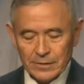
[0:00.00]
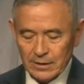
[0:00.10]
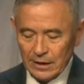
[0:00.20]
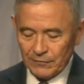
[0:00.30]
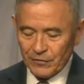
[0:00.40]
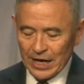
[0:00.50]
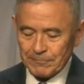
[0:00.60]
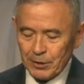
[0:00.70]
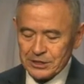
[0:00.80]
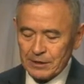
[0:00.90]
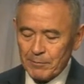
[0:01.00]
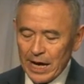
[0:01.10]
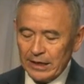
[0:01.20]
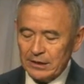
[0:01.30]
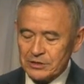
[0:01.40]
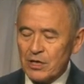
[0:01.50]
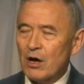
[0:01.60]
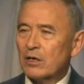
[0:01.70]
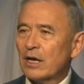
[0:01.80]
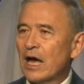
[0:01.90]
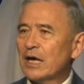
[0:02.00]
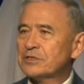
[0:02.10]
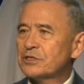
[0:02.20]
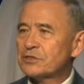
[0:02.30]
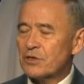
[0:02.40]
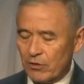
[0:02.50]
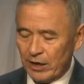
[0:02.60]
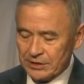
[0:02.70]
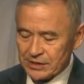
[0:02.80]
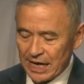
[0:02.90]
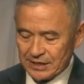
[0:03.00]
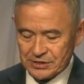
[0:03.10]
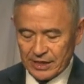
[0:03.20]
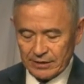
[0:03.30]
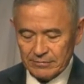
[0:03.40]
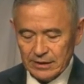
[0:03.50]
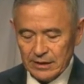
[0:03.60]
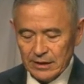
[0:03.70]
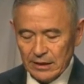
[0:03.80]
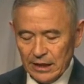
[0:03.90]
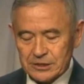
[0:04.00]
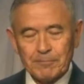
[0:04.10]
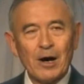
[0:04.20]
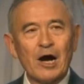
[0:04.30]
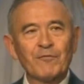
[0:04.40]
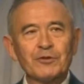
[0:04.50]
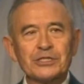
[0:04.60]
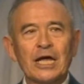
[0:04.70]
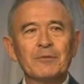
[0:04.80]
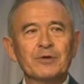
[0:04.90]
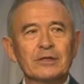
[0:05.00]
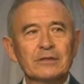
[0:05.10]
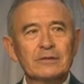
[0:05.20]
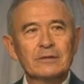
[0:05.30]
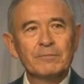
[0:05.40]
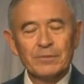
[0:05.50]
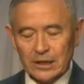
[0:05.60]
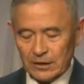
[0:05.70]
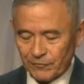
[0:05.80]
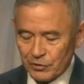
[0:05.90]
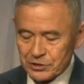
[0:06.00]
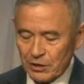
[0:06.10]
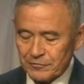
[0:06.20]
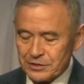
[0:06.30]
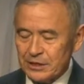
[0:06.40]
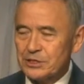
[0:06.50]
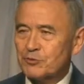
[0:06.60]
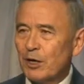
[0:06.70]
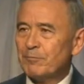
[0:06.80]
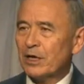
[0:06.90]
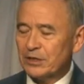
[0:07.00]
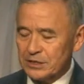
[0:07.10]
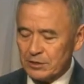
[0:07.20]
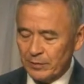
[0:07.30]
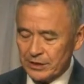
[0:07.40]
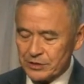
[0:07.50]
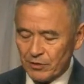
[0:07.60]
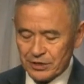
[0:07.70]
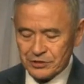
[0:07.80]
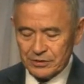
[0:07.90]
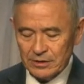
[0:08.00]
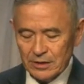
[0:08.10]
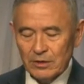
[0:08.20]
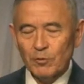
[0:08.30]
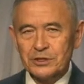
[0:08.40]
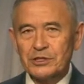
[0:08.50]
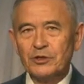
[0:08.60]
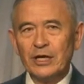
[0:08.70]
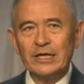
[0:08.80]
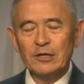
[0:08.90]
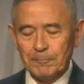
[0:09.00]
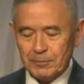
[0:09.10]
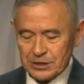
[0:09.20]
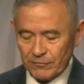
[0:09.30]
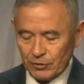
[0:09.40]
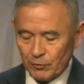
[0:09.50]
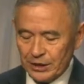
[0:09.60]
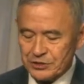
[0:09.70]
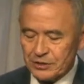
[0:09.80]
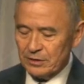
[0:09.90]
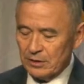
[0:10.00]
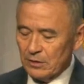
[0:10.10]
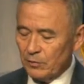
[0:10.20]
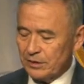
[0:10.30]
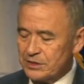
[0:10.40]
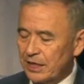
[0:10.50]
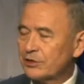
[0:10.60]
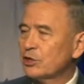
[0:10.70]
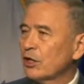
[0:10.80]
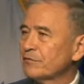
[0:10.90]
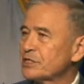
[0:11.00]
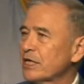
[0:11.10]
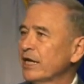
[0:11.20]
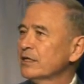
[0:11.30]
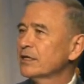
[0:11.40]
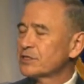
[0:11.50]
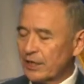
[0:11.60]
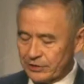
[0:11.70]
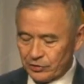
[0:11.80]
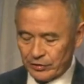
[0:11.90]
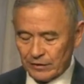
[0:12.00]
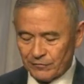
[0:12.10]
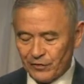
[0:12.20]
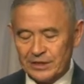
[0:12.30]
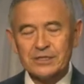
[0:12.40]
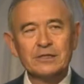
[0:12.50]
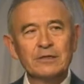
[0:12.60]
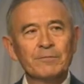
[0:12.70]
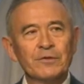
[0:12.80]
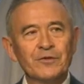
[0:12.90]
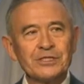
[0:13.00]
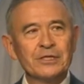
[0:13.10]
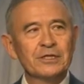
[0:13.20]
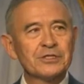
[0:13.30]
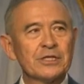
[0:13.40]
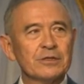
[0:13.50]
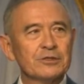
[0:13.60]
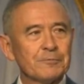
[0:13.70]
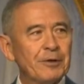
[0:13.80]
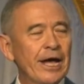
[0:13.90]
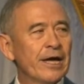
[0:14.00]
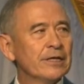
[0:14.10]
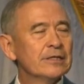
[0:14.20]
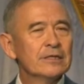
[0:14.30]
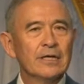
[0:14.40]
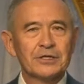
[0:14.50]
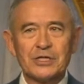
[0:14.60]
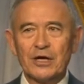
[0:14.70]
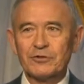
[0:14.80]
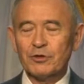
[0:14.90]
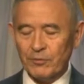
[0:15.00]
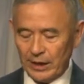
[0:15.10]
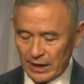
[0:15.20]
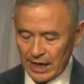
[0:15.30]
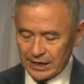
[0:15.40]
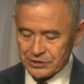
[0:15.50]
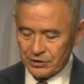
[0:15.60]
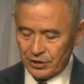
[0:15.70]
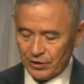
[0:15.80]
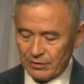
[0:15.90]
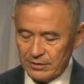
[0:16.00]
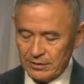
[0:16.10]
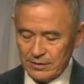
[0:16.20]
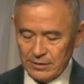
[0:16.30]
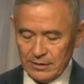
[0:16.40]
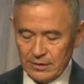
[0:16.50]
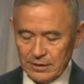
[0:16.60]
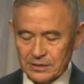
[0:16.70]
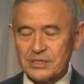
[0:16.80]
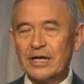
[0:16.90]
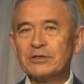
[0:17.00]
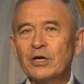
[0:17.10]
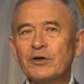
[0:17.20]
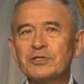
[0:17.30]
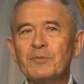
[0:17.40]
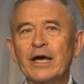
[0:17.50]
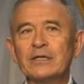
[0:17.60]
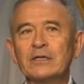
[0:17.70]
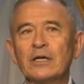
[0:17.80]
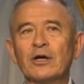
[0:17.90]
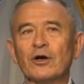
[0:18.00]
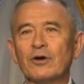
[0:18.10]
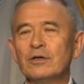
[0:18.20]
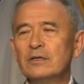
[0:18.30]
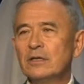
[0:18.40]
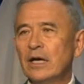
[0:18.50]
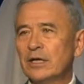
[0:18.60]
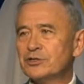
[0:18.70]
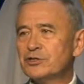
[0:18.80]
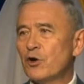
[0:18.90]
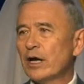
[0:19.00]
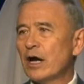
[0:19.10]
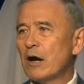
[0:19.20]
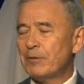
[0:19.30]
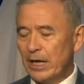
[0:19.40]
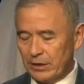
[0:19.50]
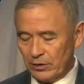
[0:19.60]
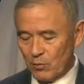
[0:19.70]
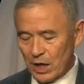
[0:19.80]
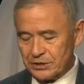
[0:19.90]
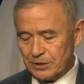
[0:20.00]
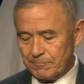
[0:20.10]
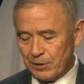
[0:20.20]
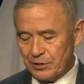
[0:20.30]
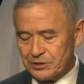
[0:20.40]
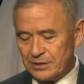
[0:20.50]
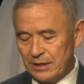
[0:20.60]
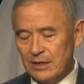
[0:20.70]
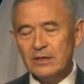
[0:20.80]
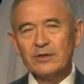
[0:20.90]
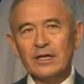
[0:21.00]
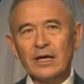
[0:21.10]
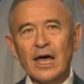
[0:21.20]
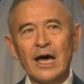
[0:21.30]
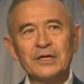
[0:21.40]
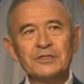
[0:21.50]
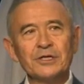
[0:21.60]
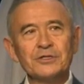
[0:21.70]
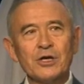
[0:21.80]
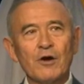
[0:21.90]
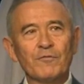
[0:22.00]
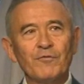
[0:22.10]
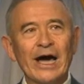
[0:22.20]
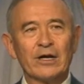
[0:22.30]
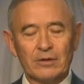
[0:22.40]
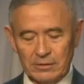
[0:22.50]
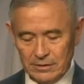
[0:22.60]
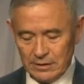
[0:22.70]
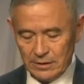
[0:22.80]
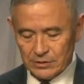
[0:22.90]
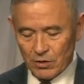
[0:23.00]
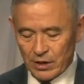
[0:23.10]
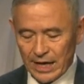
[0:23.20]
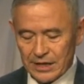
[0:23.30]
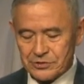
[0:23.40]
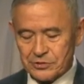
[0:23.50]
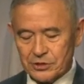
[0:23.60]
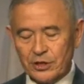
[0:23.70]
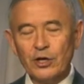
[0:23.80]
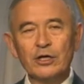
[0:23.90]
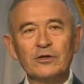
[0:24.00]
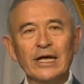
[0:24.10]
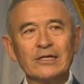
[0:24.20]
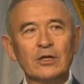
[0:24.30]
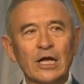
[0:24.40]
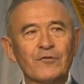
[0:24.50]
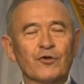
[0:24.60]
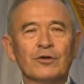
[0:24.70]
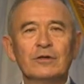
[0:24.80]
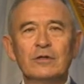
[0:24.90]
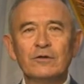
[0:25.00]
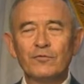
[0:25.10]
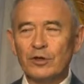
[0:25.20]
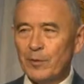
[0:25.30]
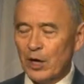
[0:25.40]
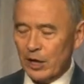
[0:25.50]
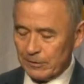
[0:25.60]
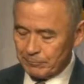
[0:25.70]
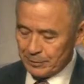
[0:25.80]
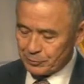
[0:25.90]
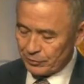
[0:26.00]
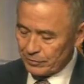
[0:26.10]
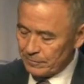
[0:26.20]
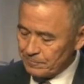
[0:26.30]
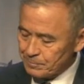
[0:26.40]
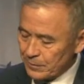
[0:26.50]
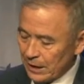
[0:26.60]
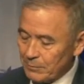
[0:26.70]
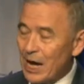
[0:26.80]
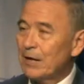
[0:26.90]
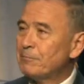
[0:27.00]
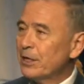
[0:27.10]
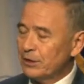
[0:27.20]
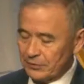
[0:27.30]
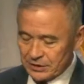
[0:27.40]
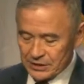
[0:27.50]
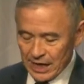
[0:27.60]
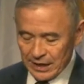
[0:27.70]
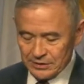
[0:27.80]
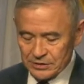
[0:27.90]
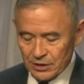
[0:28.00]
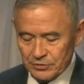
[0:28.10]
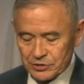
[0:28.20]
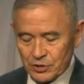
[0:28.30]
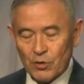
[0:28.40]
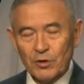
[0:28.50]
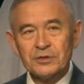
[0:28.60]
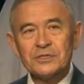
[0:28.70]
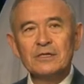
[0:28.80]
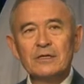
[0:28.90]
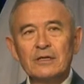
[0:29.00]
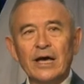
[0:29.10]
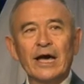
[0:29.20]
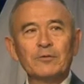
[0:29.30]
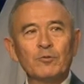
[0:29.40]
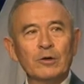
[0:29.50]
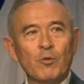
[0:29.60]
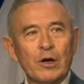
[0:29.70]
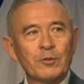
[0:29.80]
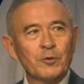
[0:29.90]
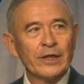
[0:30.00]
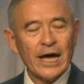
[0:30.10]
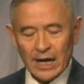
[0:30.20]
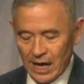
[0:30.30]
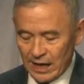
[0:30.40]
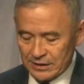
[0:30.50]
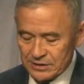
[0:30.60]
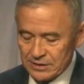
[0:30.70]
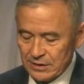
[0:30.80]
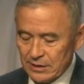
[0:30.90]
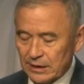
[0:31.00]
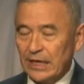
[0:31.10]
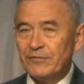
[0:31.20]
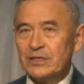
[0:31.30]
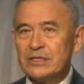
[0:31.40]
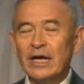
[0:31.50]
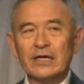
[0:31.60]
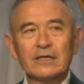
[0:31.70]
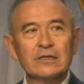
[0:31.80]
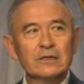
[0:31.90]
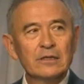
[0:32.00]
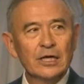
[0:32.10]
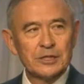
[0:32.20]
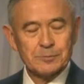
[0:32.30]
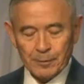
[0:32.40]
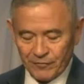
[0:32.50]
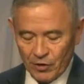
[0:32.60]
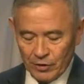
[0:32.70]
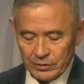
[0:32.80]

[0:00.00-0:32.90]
In fact, President Biden has called alliances our greatest asset. It's a powerful statement that the first overseas trip by this administration was to the Indo Pacific region when the Secretary of State and Secretary of Defense visited Japan and South Korea last year. The Secretary has made clear in a joint op ed in the Washington Post that alliances are vital to our national security. They deliver for the American people. In my opinion, this guidance underscores that when working with allies, give and take is preferred